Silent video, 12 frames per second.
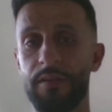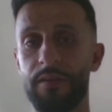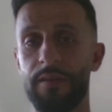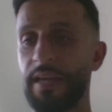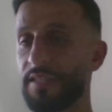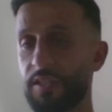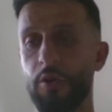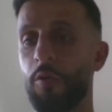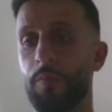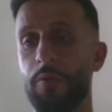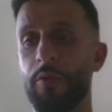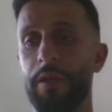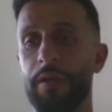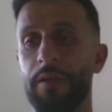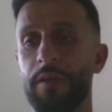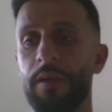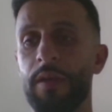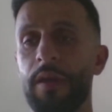That's the whole point.
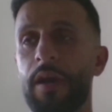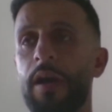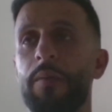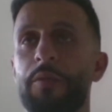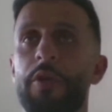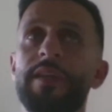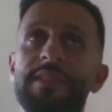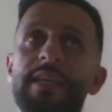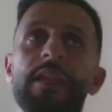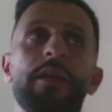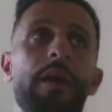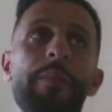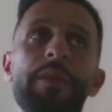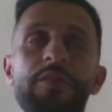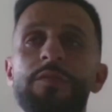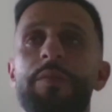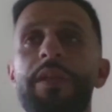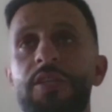I mean,
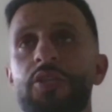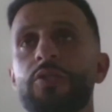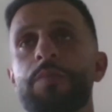there's been issues.